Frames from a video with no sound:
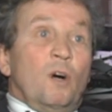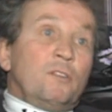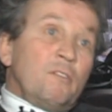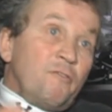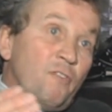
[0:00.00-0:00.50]

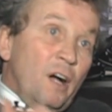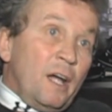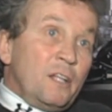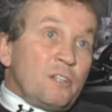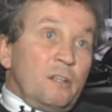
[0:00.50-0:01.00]
What
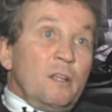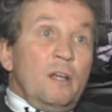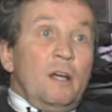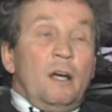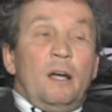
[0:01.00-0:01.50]
defines
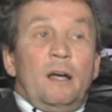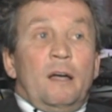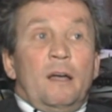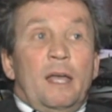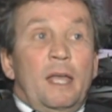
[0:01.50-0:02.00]

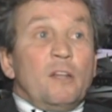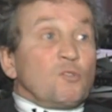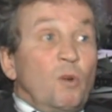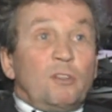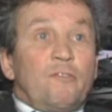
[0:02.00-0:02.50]

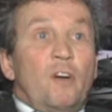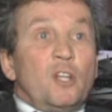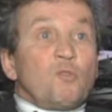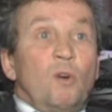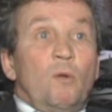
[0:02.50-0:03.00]
hands? What
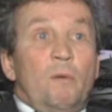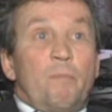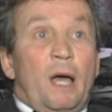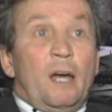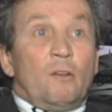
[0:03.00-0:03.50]
defines one-on-one
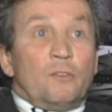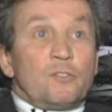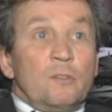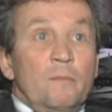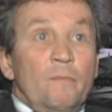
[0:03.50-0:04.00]
battles?